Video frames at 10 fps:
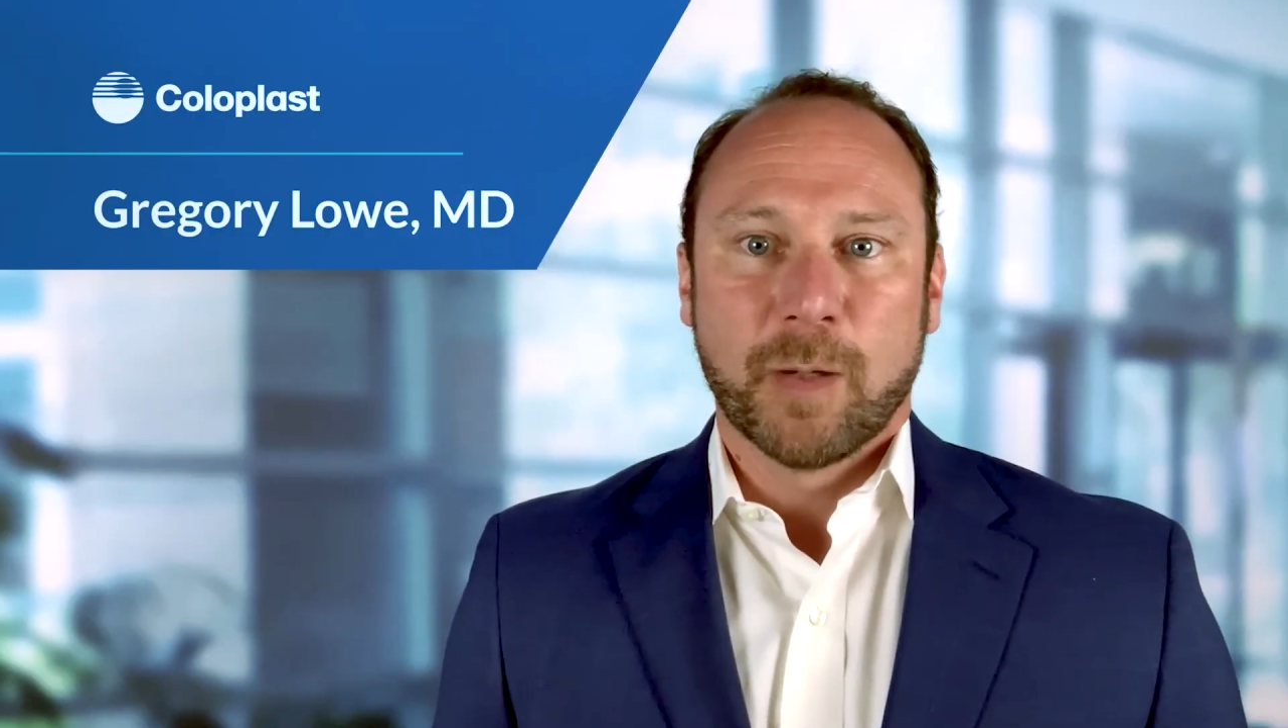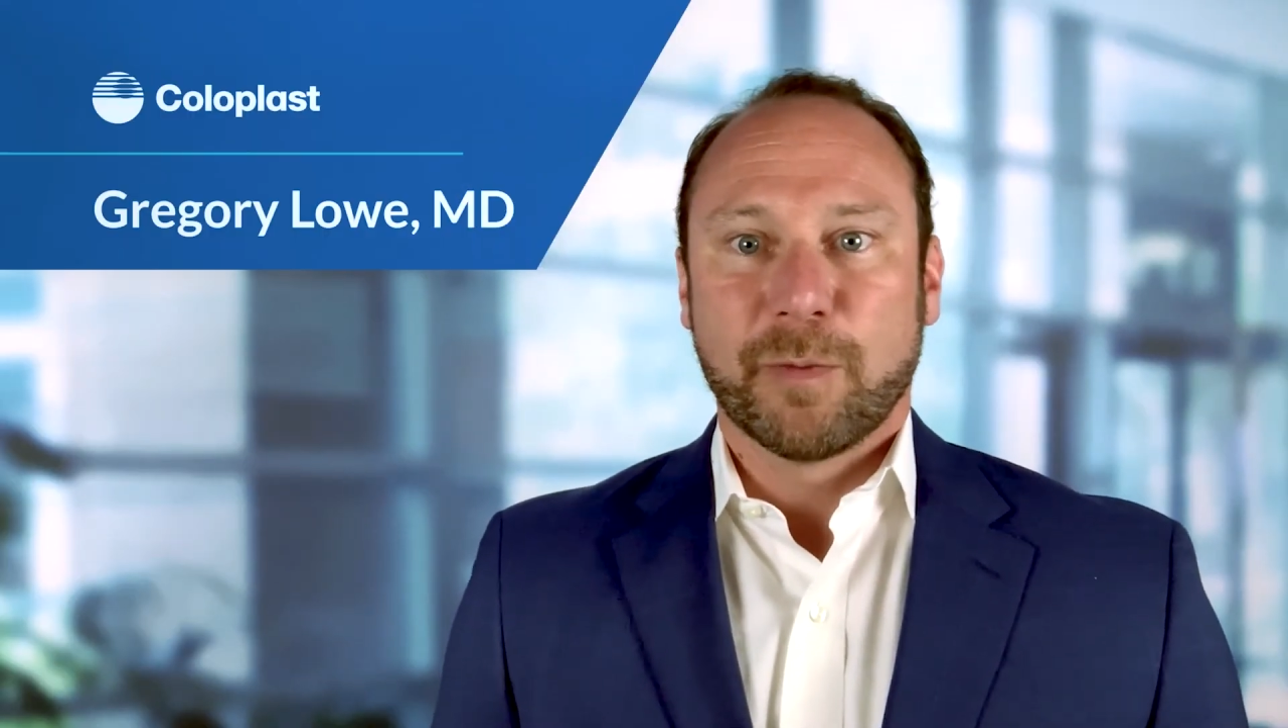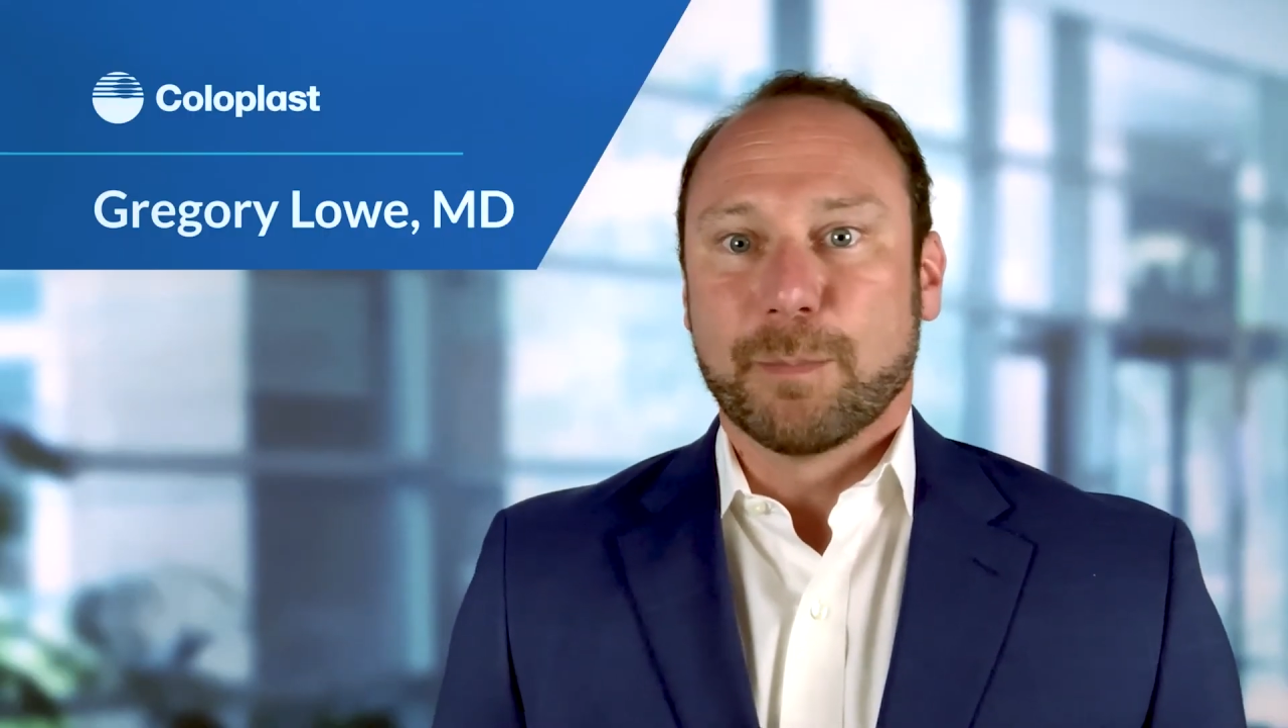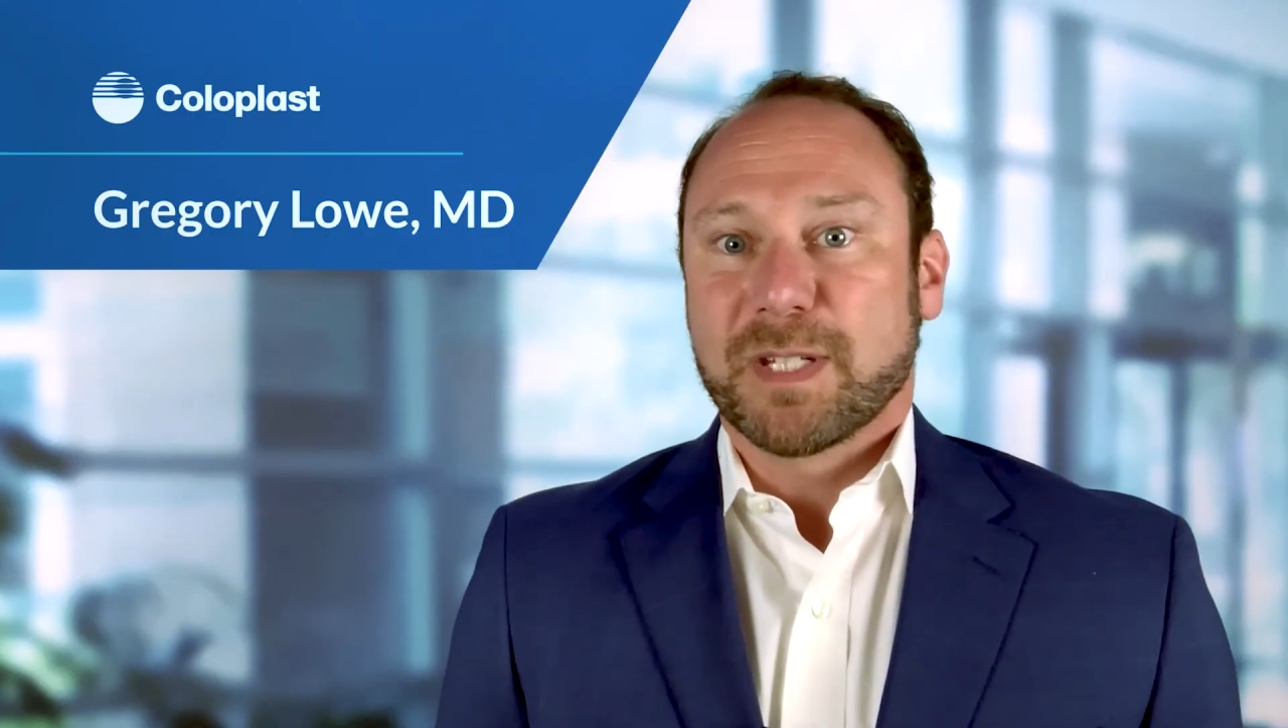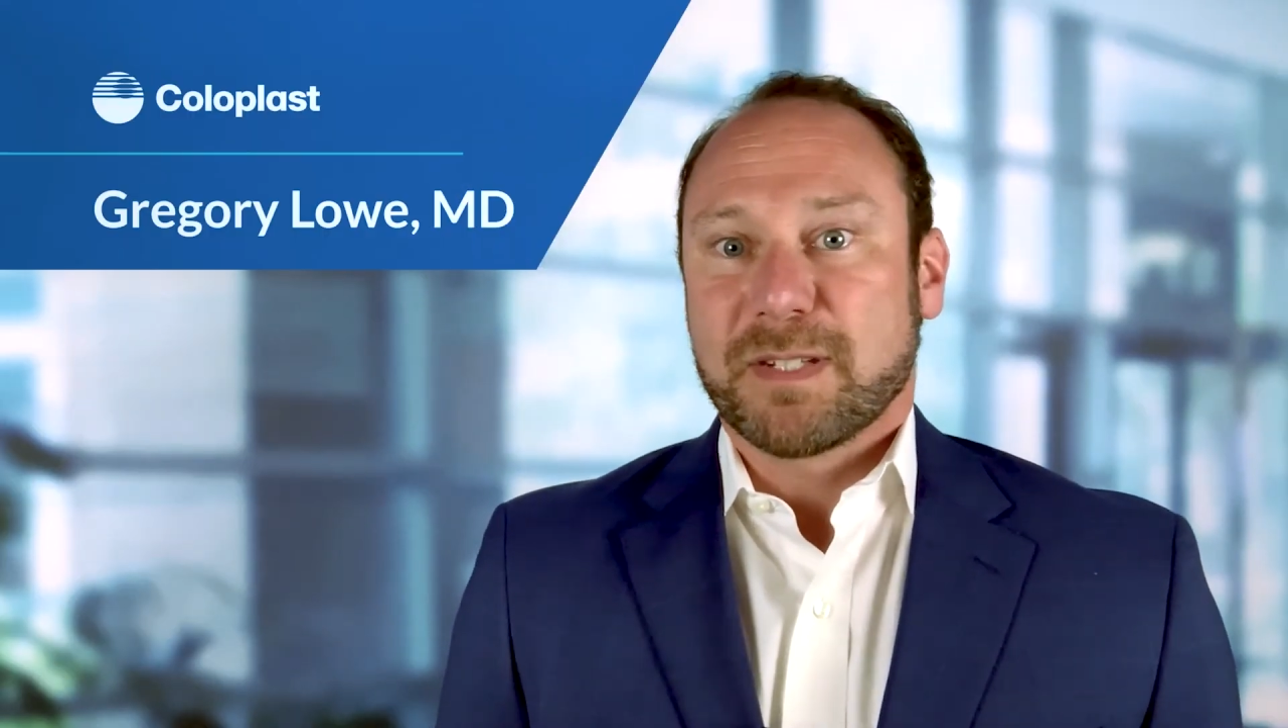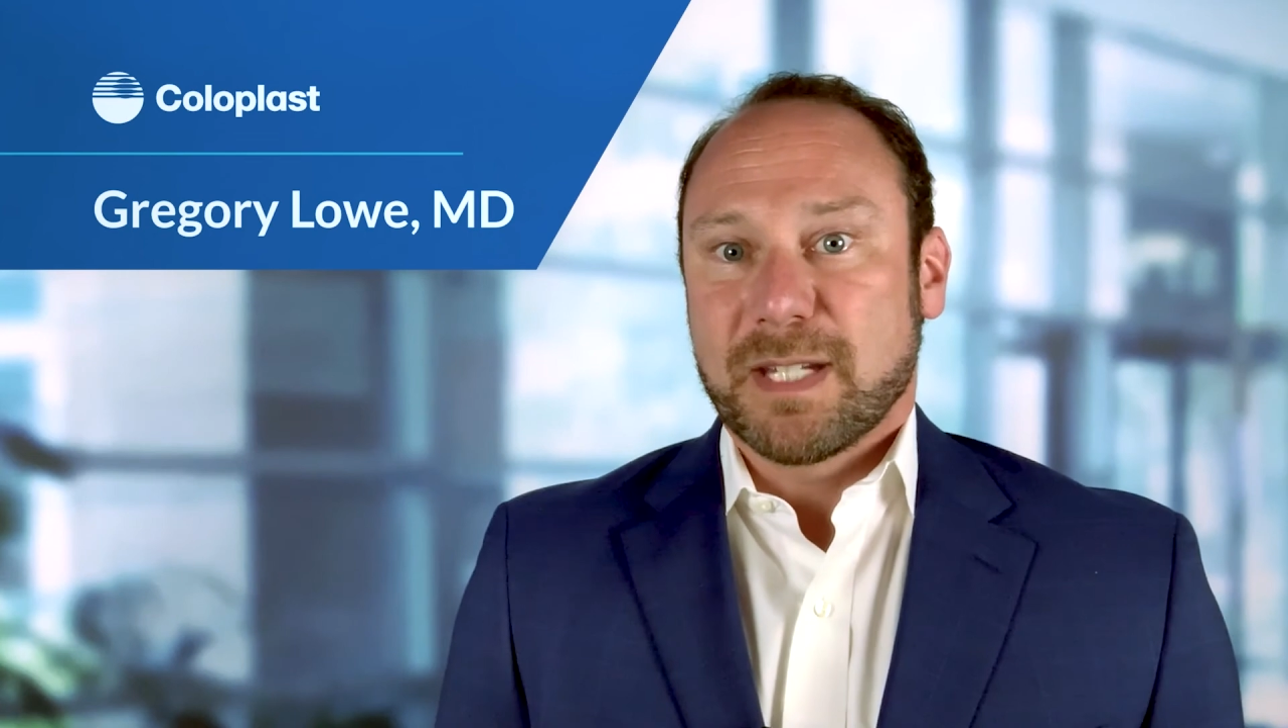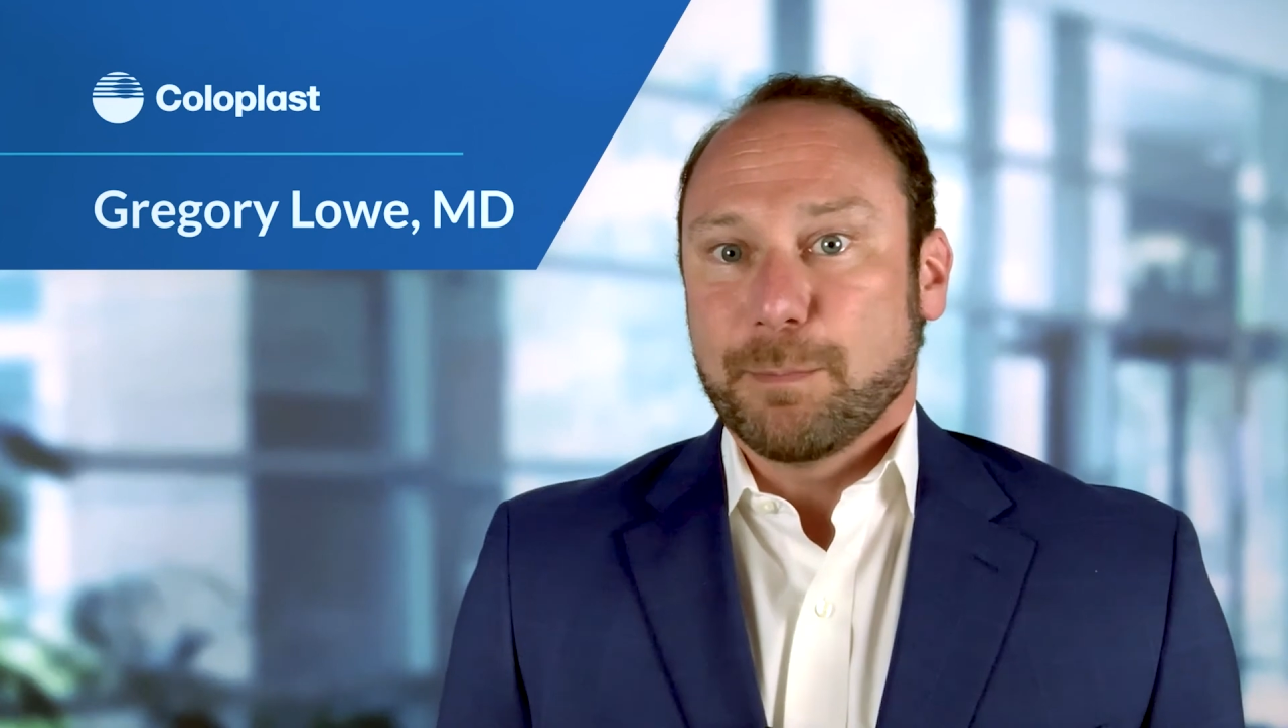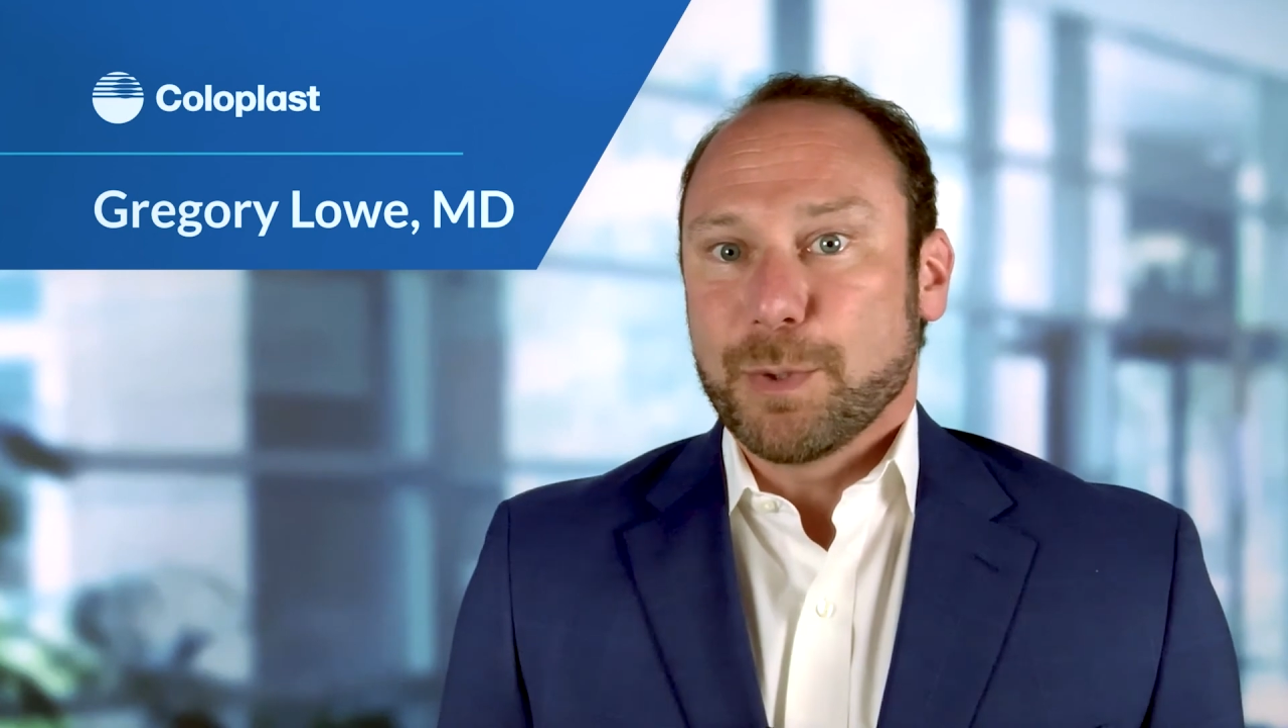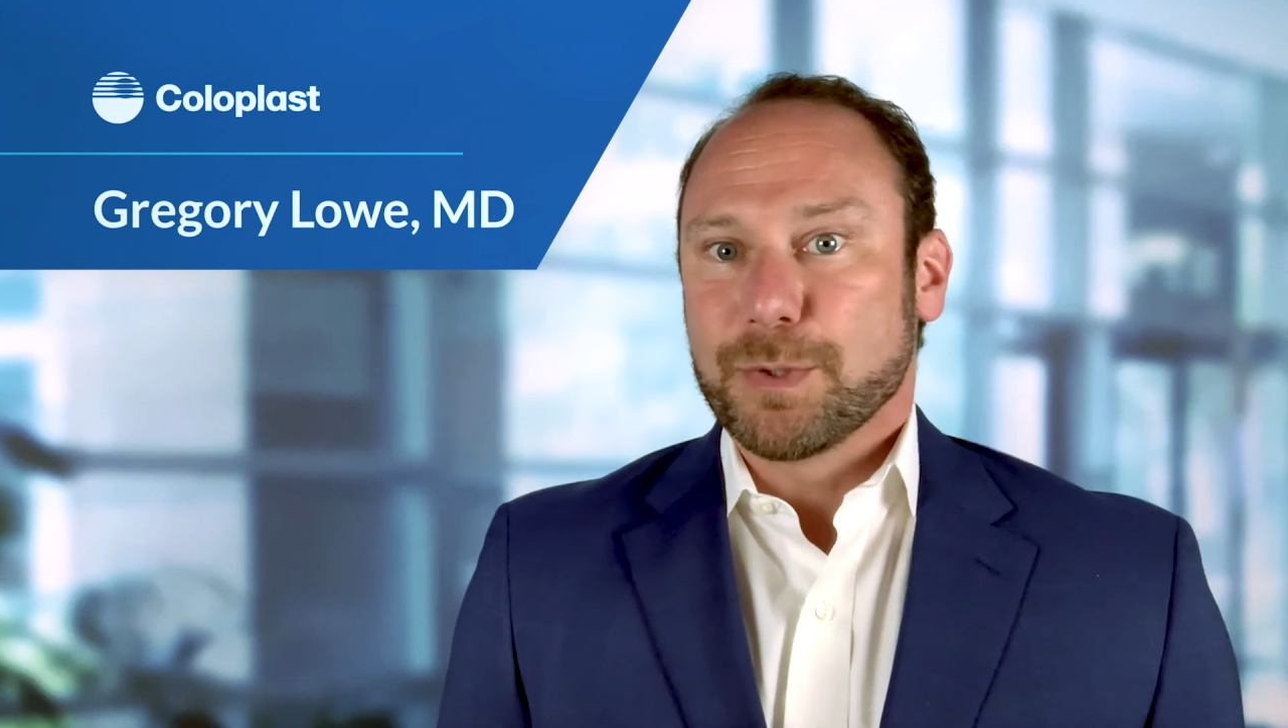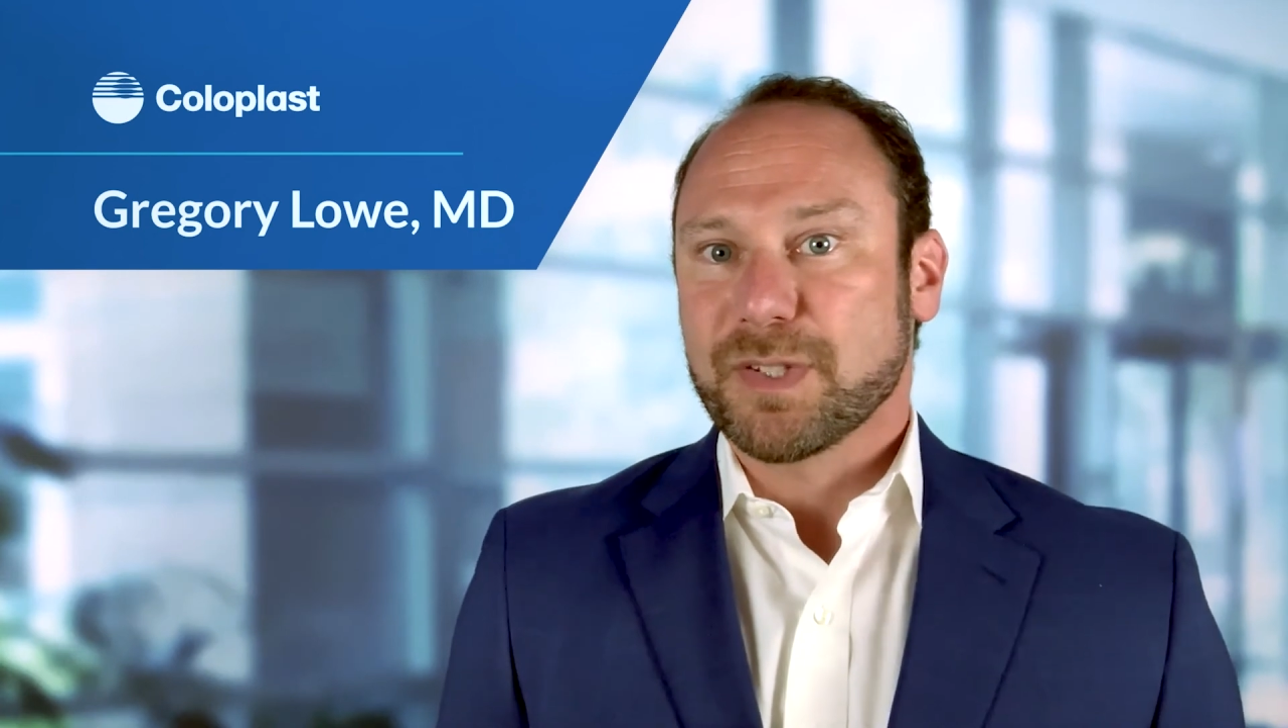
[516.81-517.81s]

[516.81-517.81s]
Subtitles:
From the simple